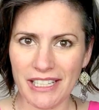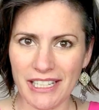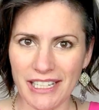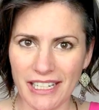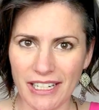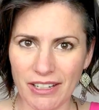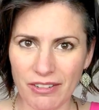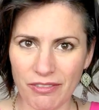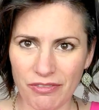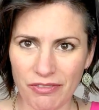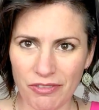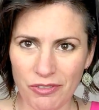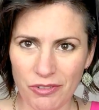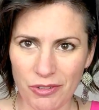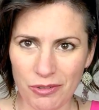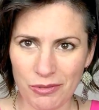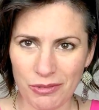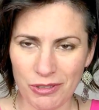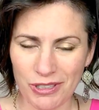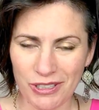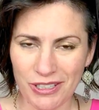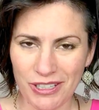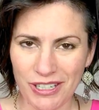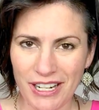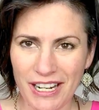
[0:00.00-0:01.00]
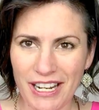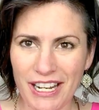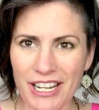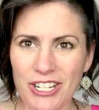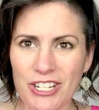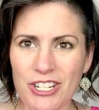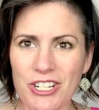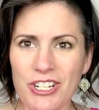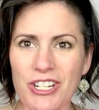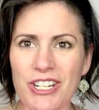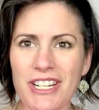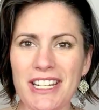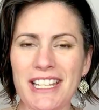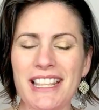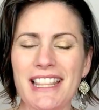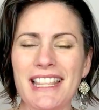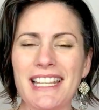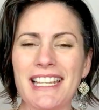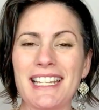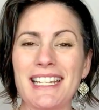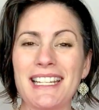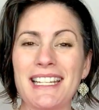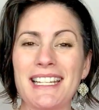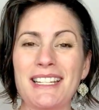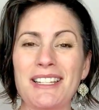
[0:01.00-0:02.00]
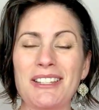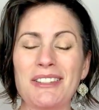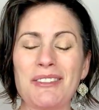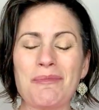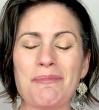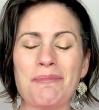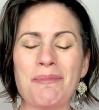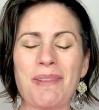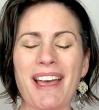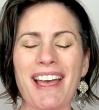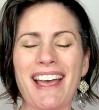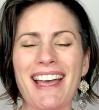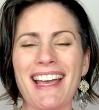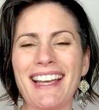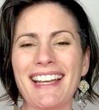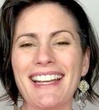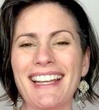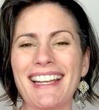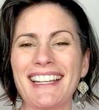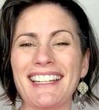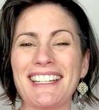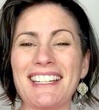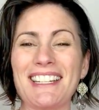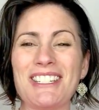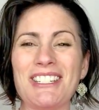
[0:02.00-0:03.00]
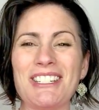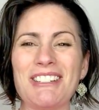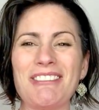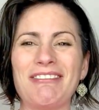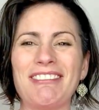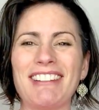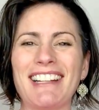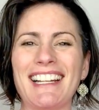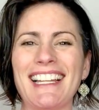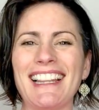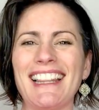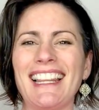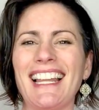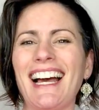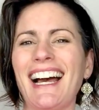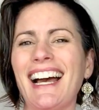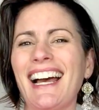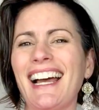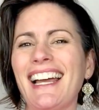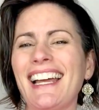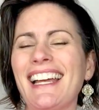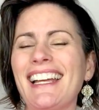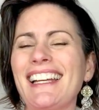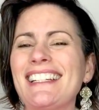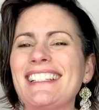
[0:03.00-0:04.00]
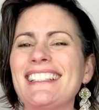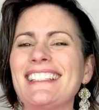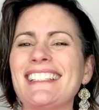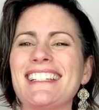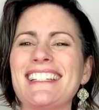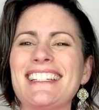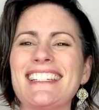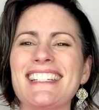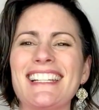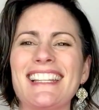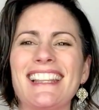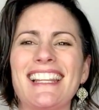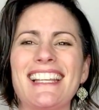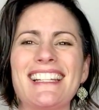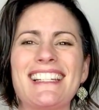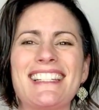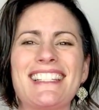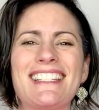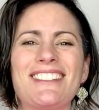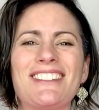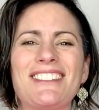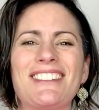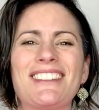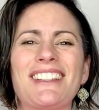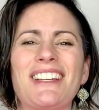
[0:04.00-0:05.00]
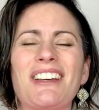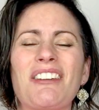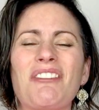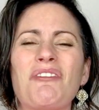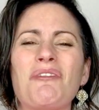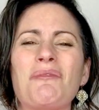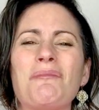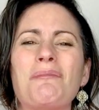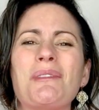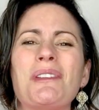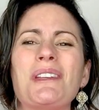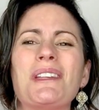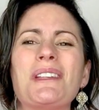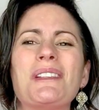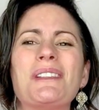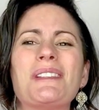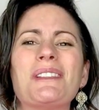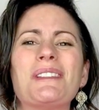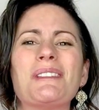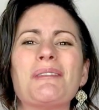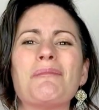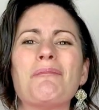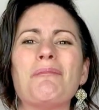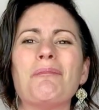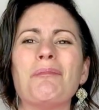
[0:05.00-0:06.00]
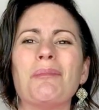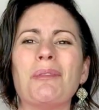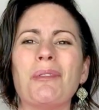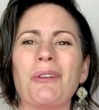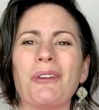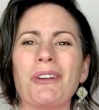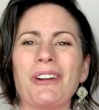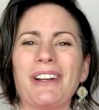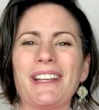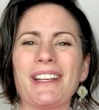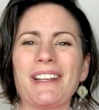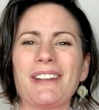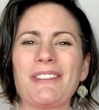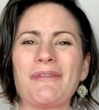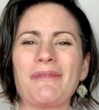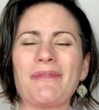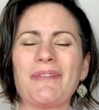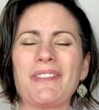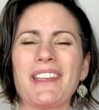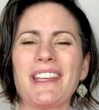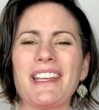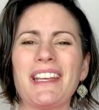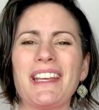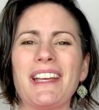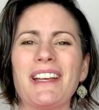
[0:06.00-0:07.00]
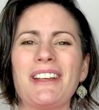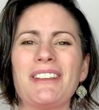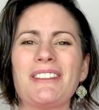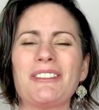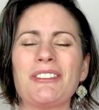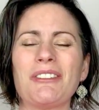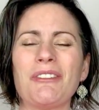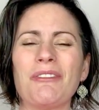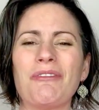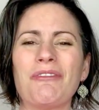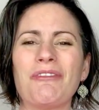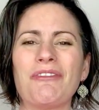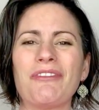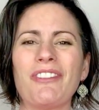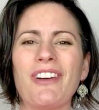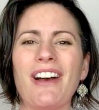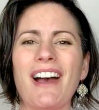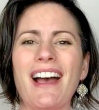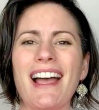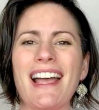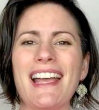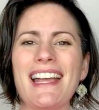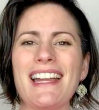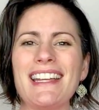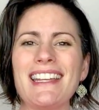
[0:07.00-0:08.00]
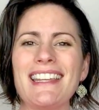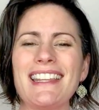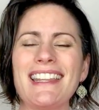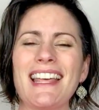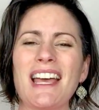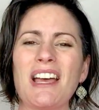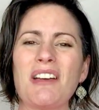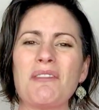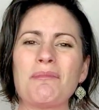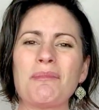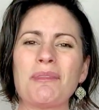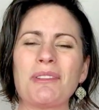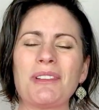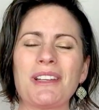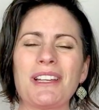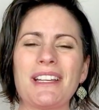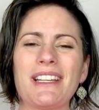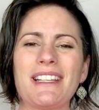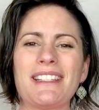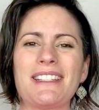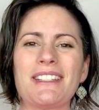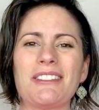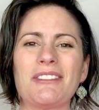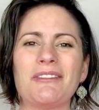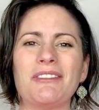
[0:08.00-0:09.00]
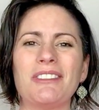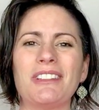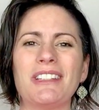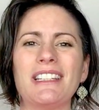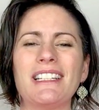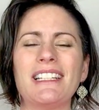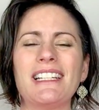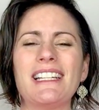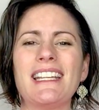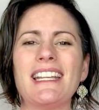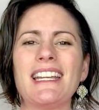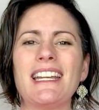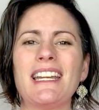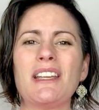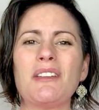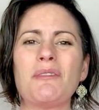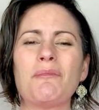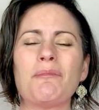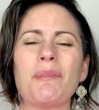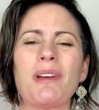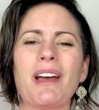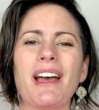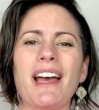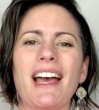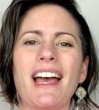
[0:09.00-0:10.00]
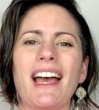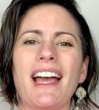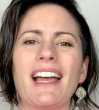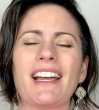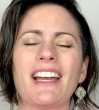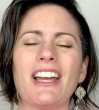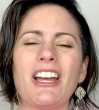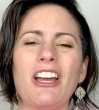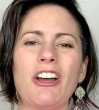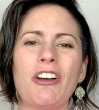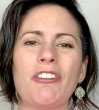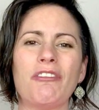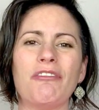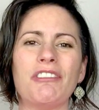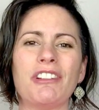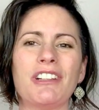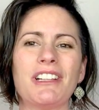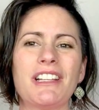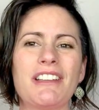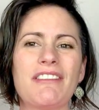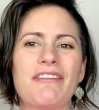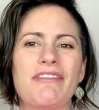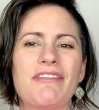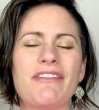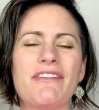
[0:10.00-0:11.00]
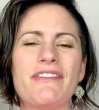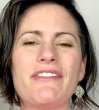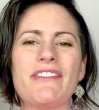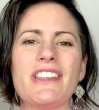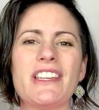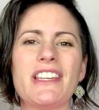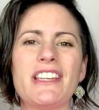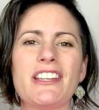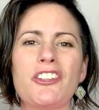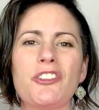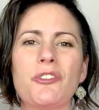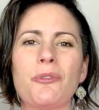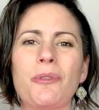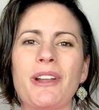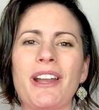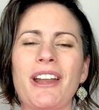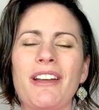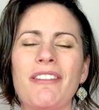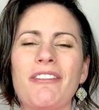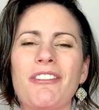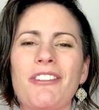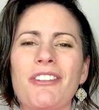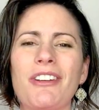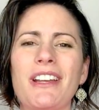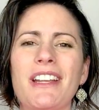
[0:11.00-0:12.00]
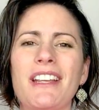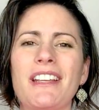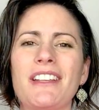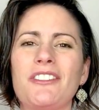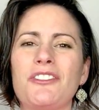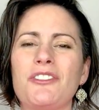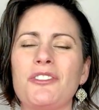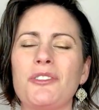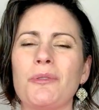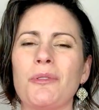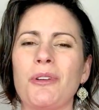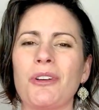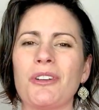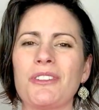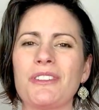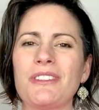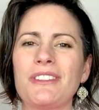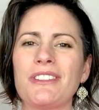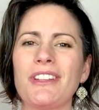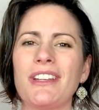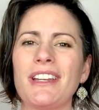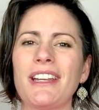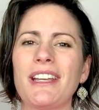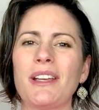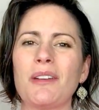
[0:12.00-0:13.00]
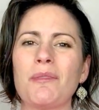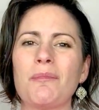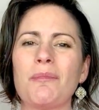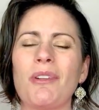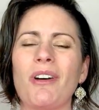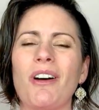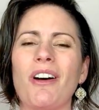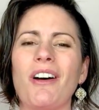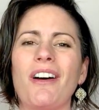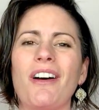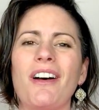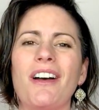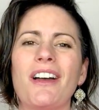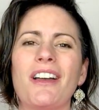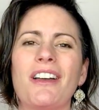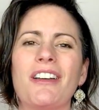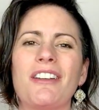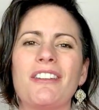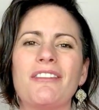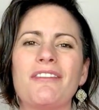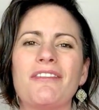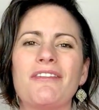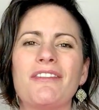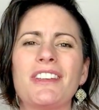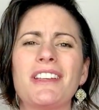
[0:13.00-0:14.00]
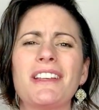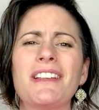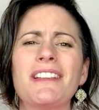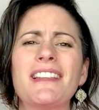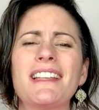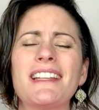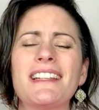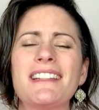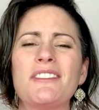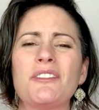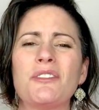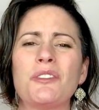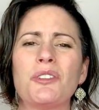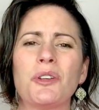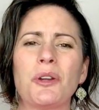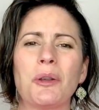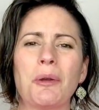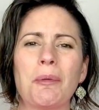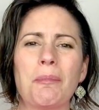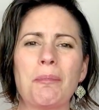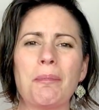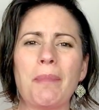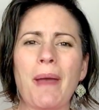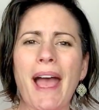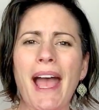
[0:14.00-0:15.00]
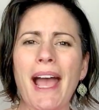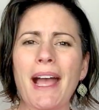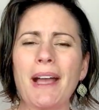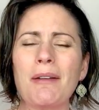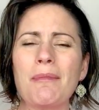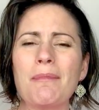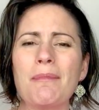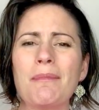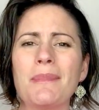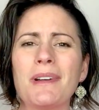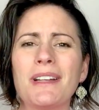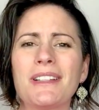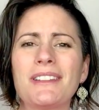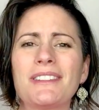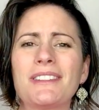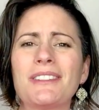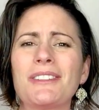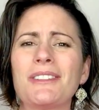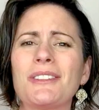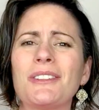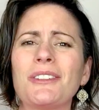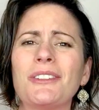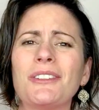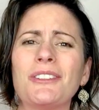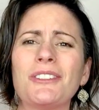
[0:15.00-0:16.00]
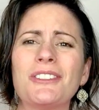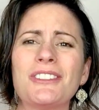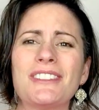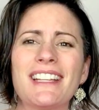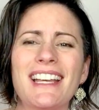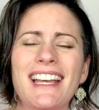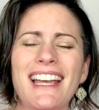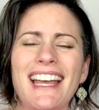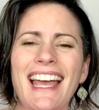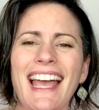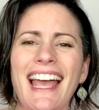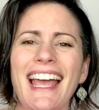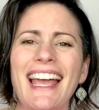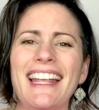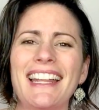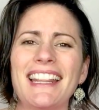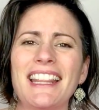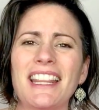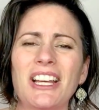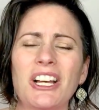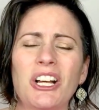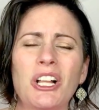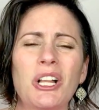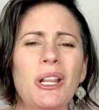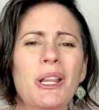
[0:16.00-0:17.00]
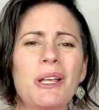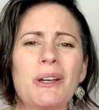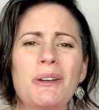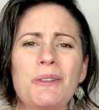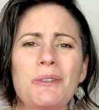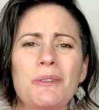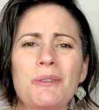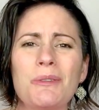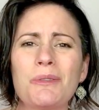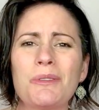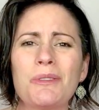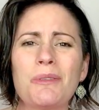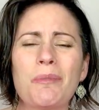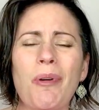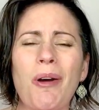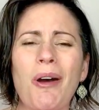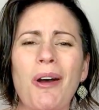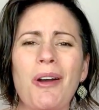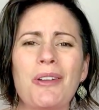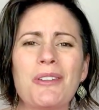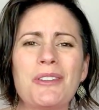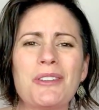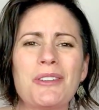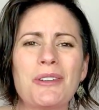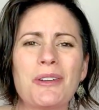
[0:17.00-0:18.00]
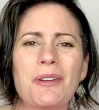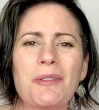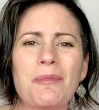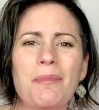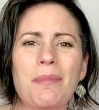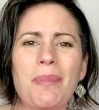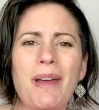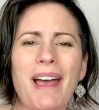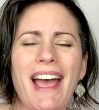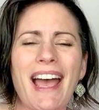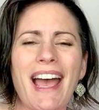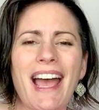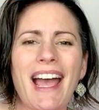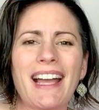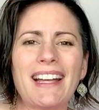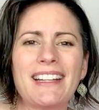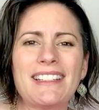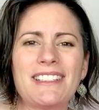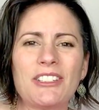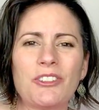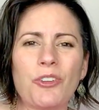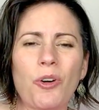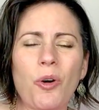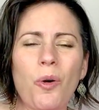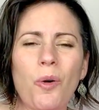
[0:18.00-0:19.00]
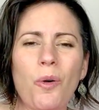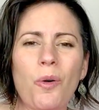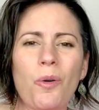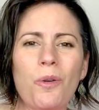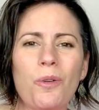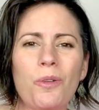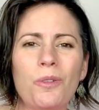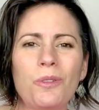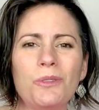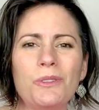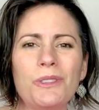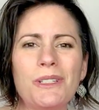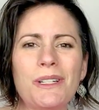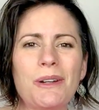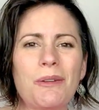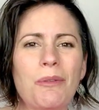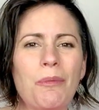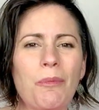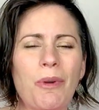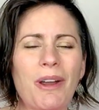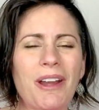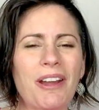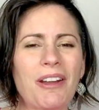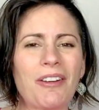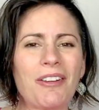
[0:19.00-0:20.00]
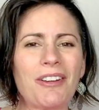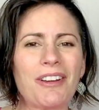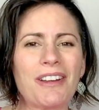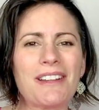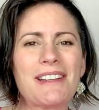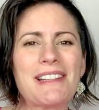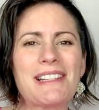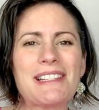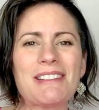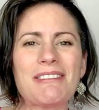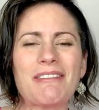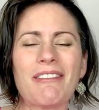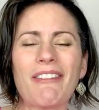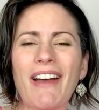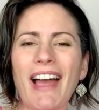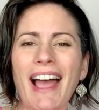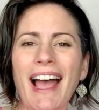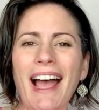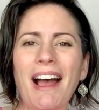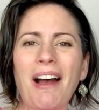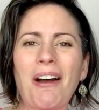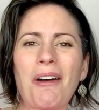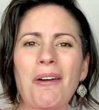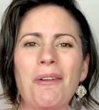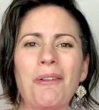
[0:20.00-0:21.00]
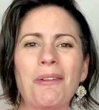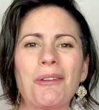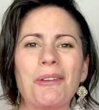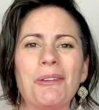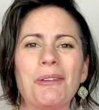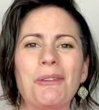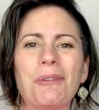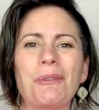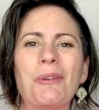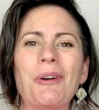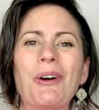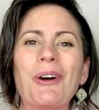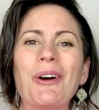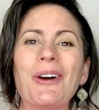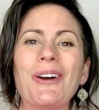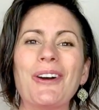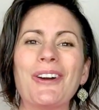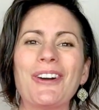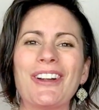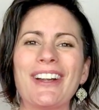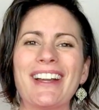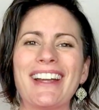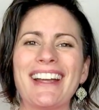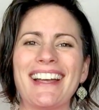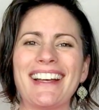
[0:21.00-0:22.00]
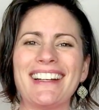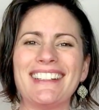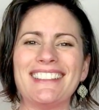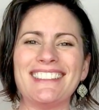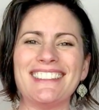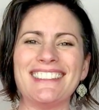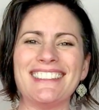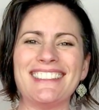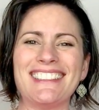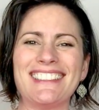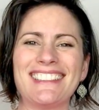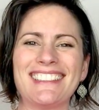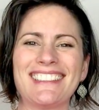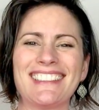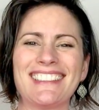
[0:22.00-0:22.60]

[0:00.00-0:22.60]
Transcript: leaning forward. She leans back and she reclines and she lets herself be supported. So find that place of leaning back, really feel whatever it is you are sitting upon, feel into your back muscles and the clothes upon your back to hold an awareness of how you are held.